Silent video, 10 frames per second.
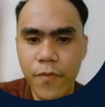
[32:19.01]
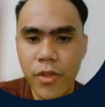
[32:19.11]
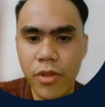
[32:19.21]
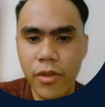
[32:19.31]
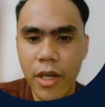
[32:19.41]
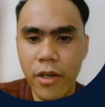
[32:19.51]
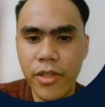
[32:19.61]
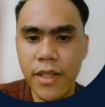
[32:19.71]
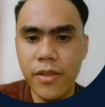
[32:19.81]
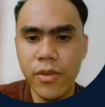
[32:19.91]
so the
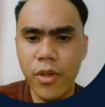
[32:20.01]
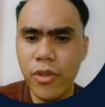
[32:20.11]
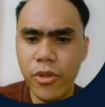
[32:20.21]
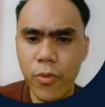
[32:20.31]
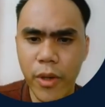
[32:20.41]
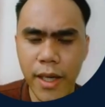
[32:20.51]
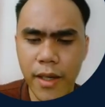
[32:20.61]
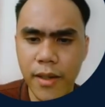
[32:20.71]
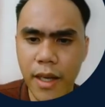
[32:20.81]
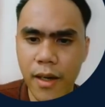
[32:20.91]
audience knows
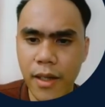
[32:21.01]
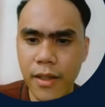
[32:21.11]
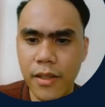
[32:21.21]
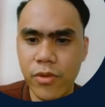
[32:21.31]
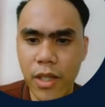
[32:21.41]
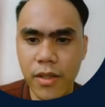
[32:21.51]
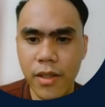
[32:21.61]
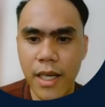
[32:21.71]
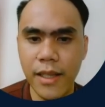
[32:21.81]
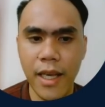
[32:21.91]
where they are in the
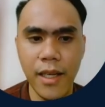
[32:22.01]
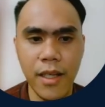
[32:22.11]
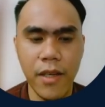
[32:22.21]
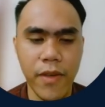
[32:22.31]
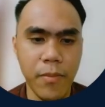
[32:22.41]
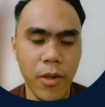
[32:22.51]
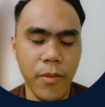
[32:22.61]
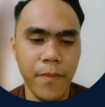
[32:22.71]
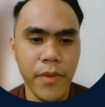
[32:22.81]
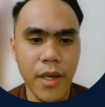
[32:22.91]
structure at any given
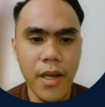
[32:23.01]
moment.